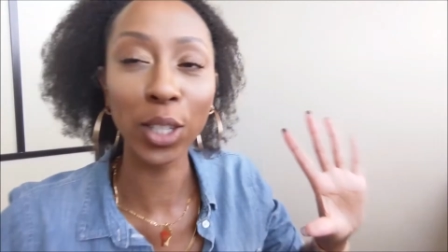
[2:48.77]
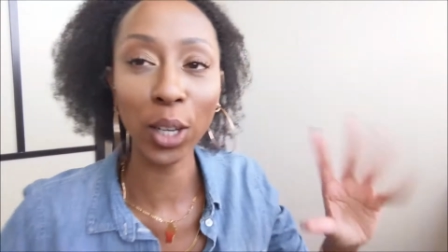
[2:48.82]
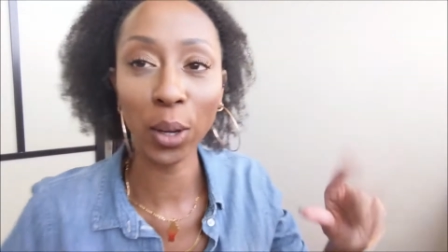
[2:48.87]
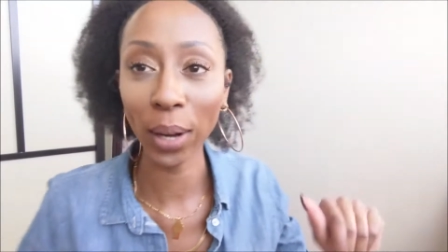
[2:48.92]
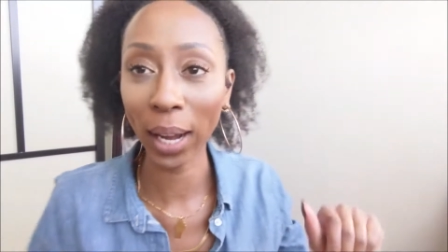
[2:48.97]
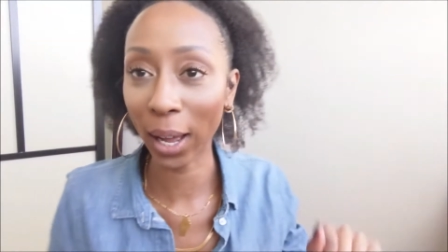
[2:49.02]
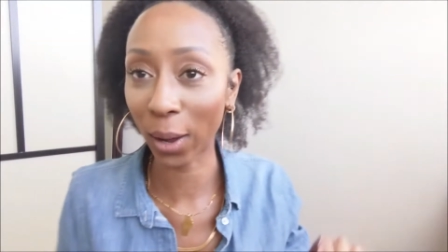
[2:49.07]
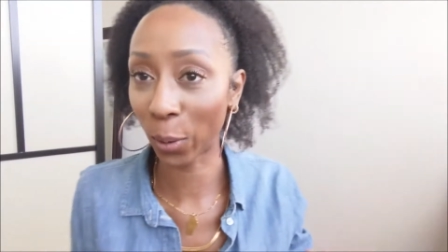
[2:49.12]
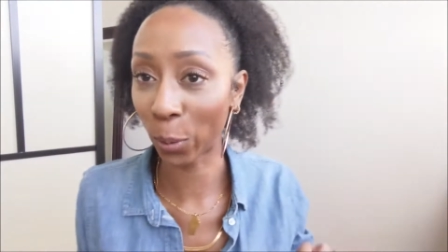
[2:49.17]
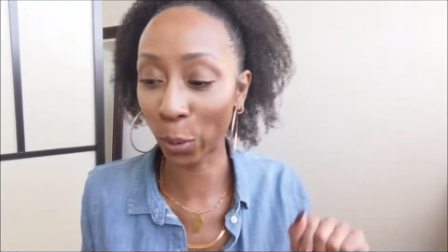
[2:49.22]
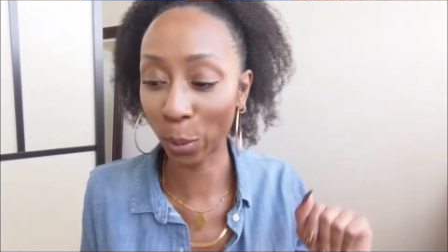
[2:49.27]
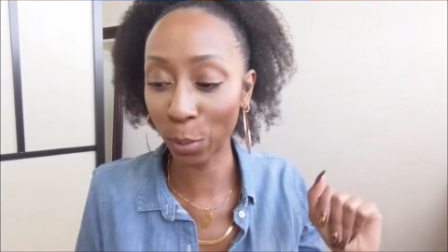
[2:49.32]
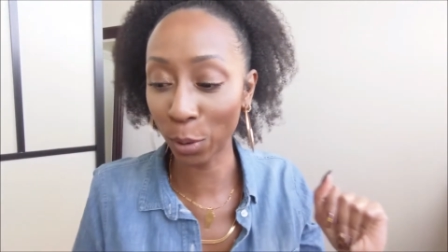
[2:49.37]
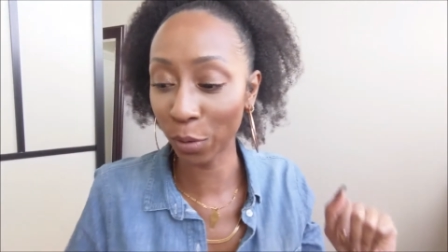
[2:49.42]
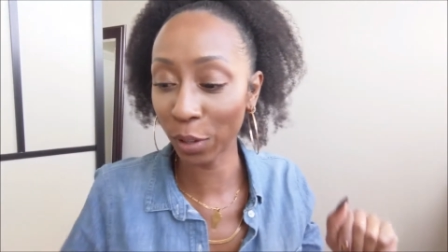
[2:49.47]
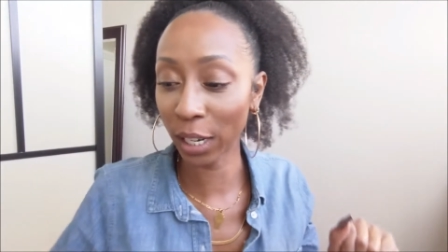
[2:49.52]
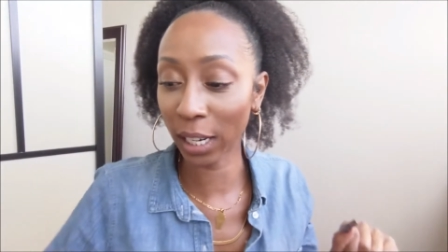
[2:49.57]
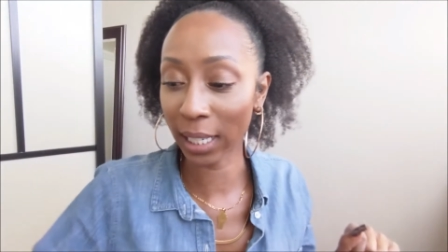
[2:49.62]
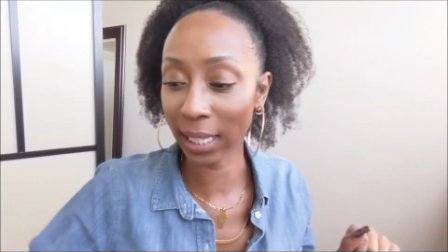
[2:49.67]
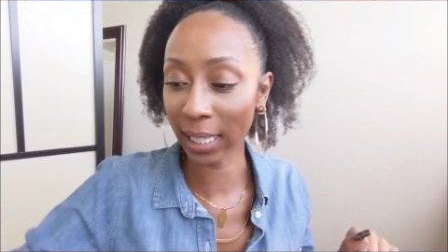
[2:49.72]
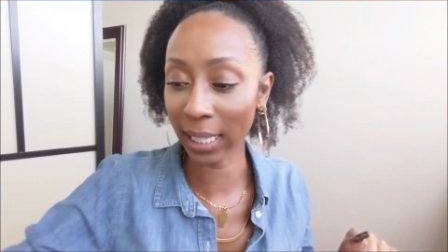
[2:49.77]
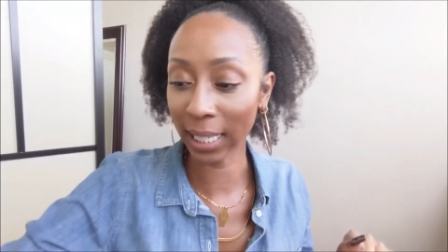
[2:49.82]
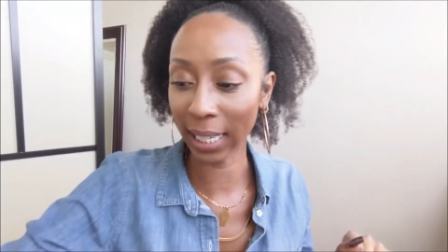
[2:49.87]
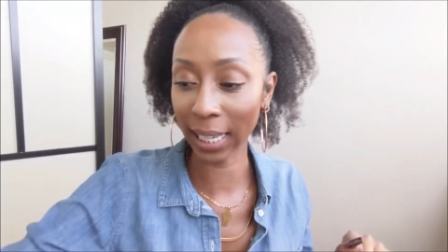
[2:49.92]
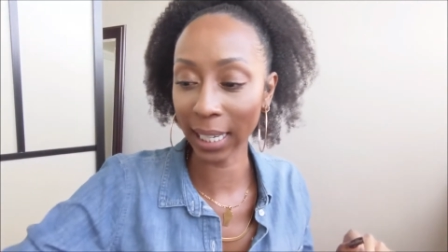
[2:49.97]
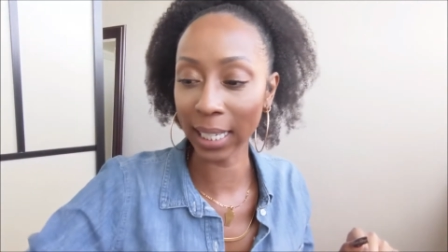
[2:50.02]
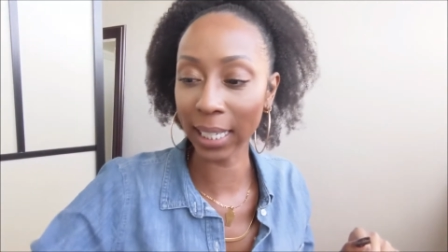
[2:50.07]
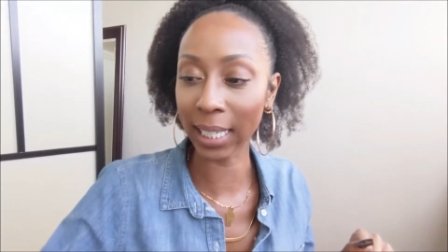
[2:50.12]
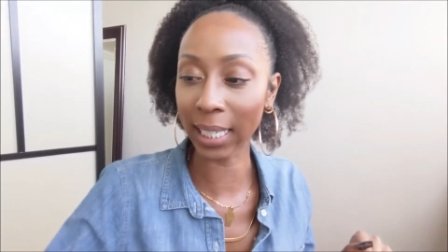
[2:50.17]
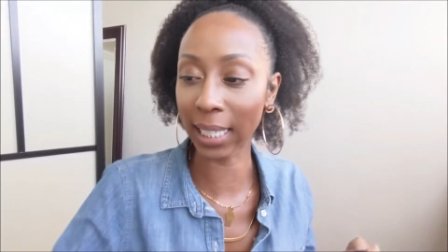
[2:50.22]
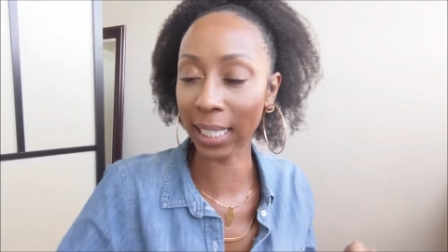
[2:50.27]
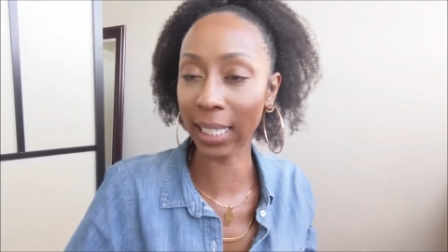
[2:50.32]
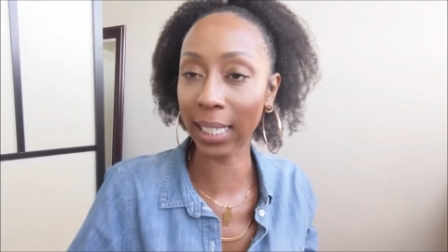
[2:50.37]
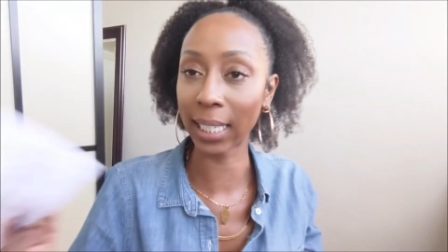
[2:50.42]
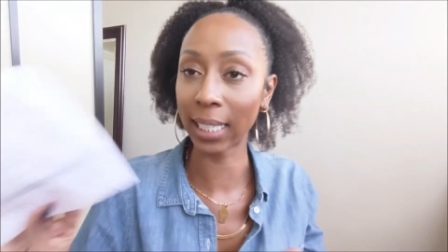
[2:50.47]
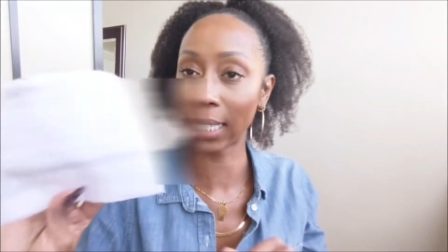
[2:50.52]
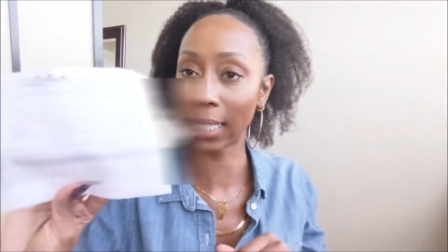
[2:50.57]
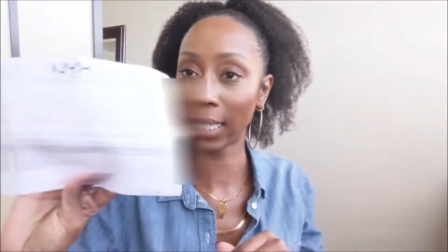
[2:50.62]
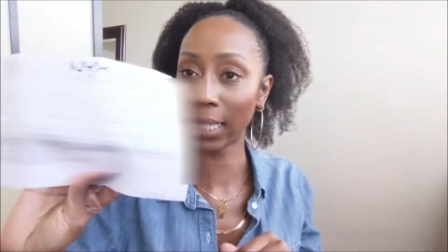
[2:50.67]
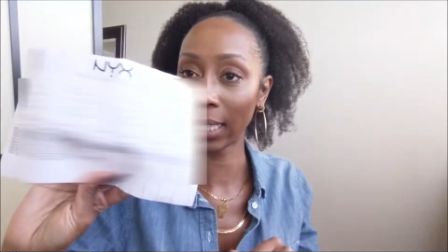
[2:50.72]
so now we're moving on to next
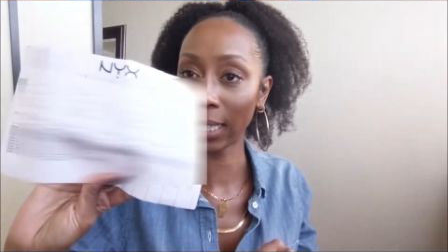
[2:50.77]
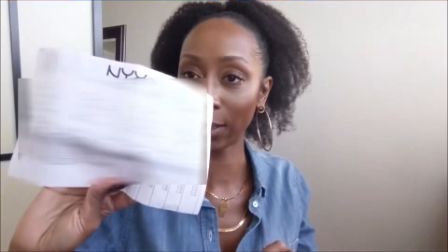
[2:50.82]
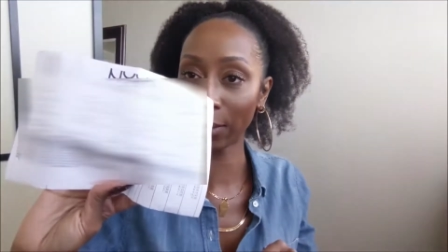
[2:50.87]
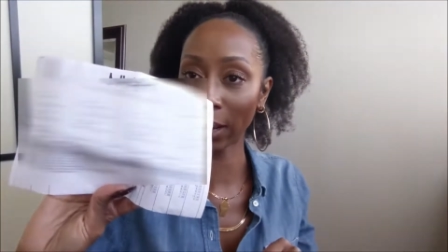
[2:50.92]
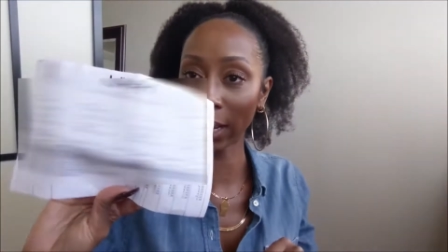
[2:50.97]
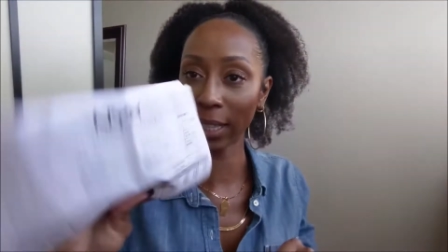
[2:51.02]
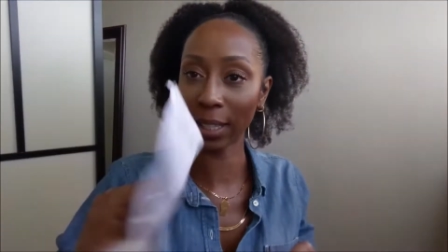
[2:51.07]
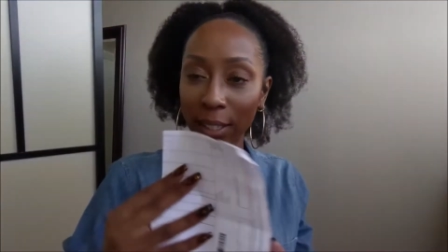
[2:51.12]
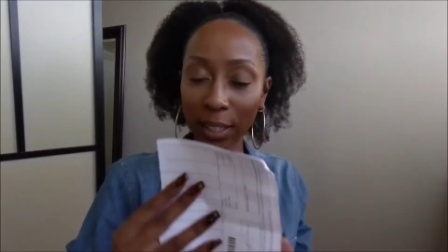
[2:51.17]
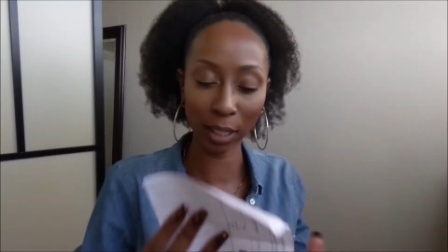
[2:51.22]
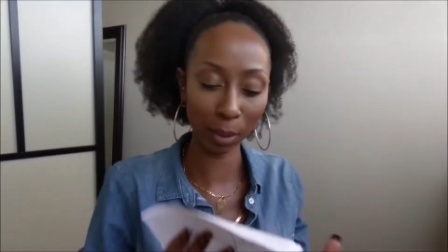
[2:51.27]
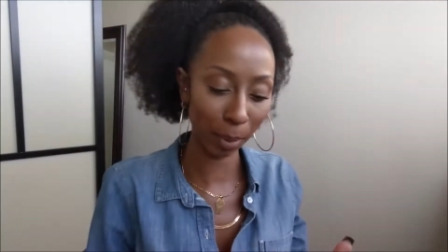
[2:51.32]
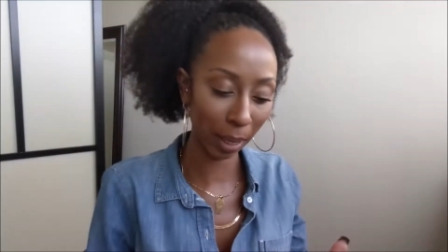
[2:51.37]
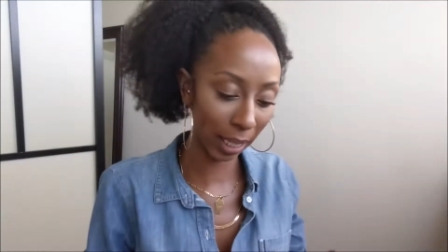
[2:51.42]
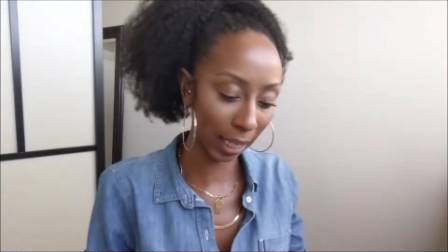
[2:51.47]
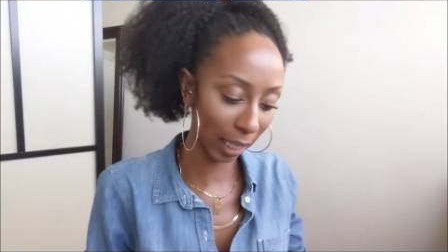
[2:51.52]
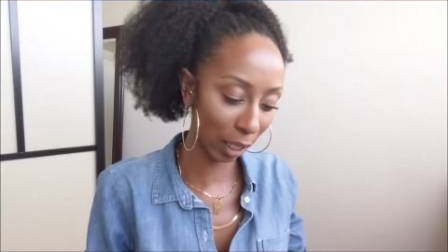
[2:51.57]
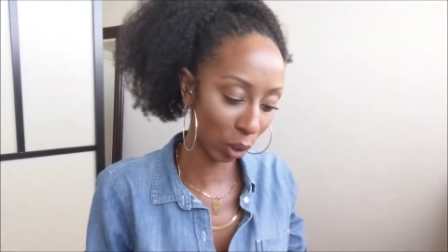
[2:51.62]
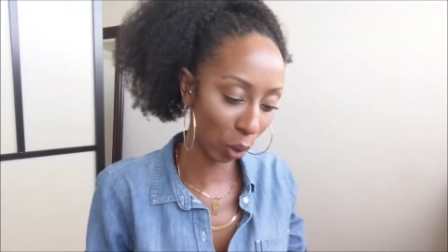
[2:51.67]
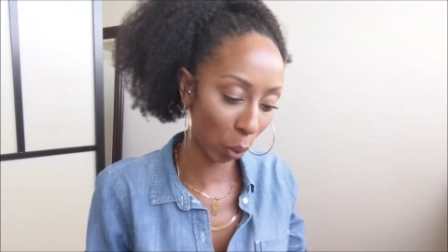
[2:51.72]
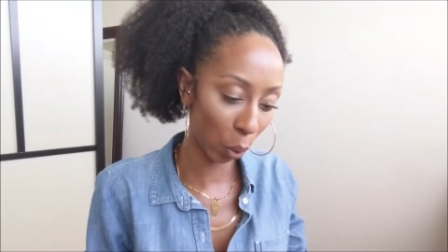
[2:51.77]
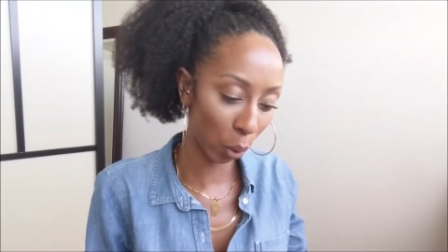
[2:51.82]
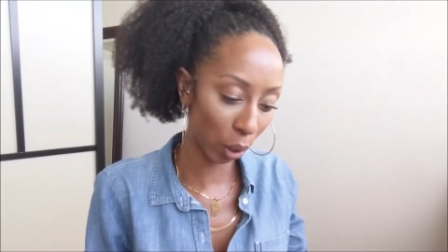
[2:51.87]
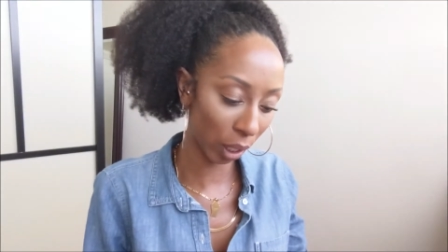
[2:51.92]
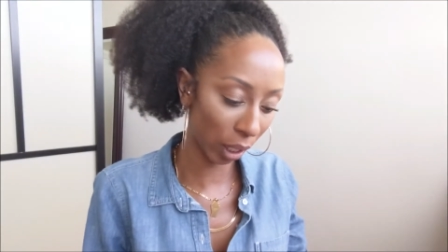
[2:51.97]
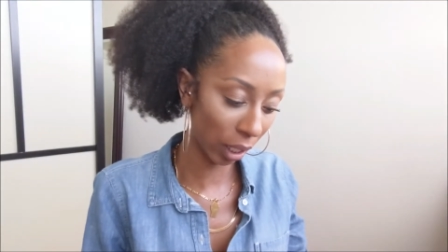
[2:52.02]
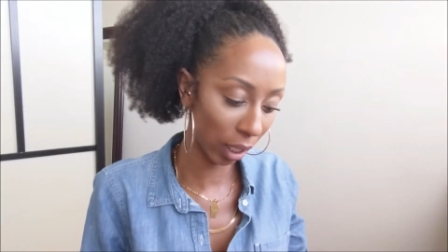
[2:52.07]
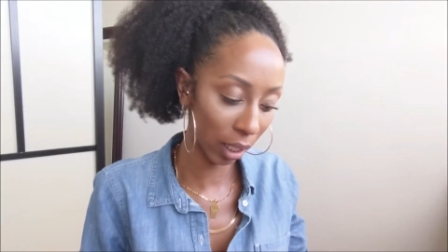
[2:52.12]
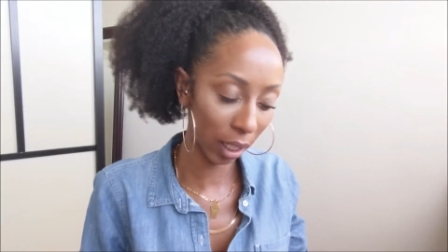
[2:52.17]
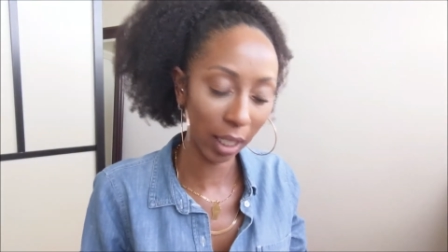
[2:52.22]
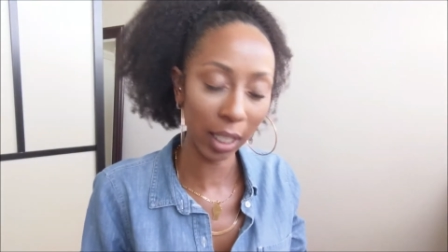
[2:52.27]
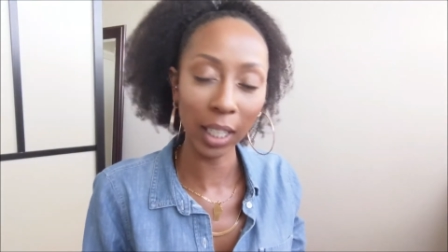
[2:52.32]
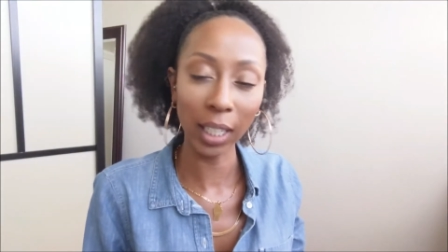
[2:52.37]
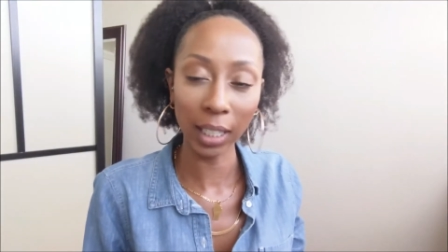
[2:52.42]
right this is my next order